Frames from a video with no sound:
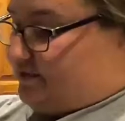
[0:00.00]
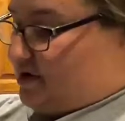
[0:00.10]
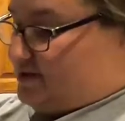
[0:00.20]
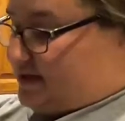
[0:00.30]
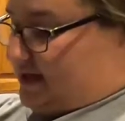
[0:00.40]

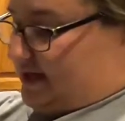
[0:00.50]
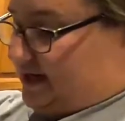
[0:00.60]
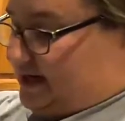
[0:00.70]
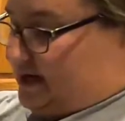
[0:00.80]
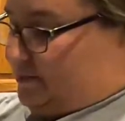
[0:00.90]
frozen, it
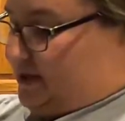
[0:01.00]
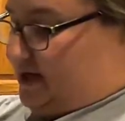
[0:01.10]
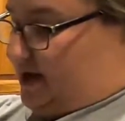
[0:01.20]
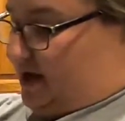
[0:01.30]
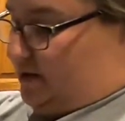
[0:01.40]
can end up
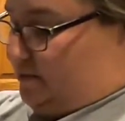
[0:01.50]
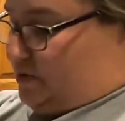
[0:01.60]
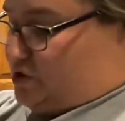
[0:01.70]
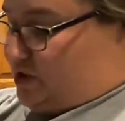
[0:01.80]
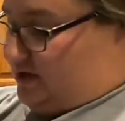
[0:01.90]
being kind of
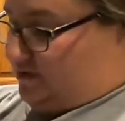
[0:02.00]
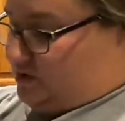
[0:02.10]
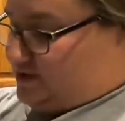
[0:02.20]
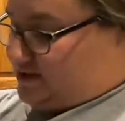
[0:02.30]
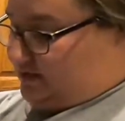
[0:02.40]
mushy if
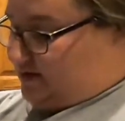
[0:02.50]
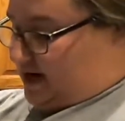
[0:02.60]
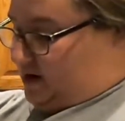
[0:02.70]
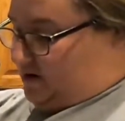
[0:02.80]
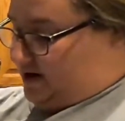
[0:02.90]
you just leave it
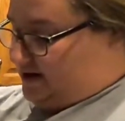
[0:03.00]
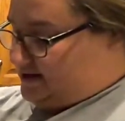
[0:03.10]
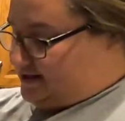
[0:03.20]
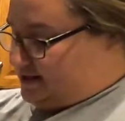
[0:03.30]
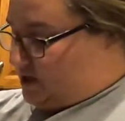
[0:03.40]
how it
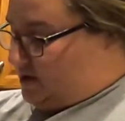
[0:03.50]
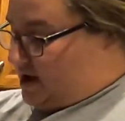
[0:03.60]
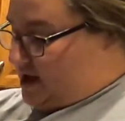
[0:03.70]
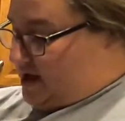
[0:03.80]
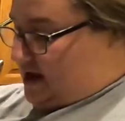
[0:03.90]
is. So
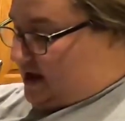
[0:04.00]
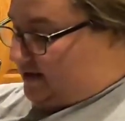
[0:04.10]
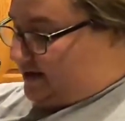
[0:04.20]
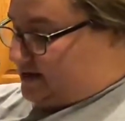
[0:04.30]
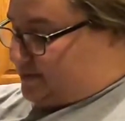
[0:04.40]

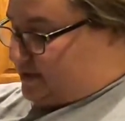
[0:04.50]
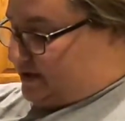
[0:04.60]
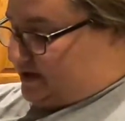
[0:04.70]
I like to put it